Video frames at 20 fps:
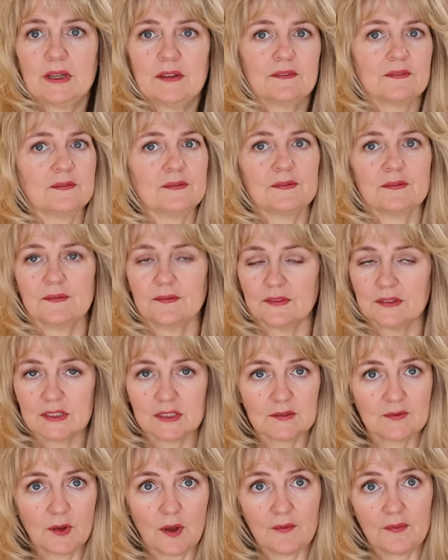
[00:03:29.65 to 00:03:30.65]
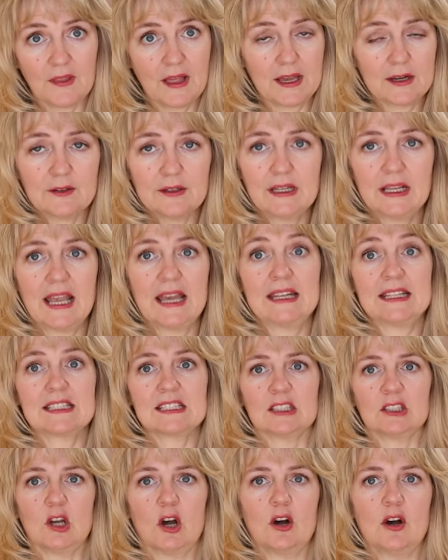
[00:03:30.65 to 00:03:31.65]
It flattering and
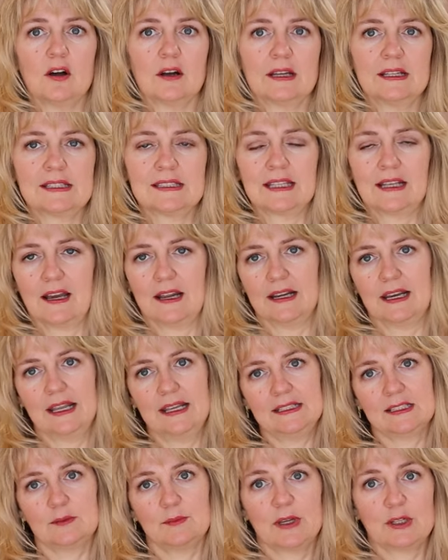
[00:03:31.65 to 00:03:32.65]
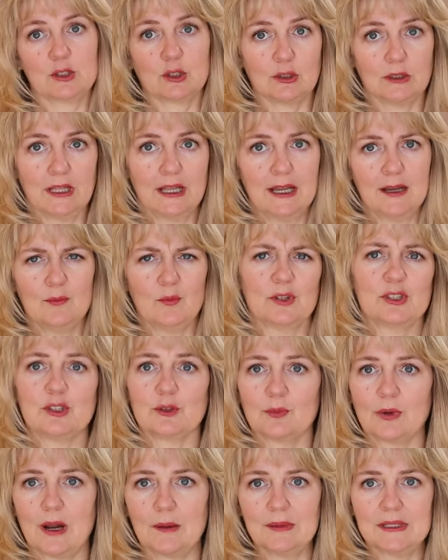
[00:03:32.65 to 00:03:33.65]
it's long. It's got an asymmetrical hem, which
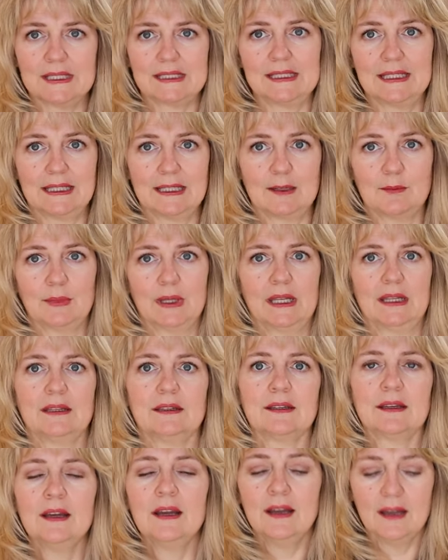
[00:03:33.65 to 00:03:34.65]
you'll probably see in a minute.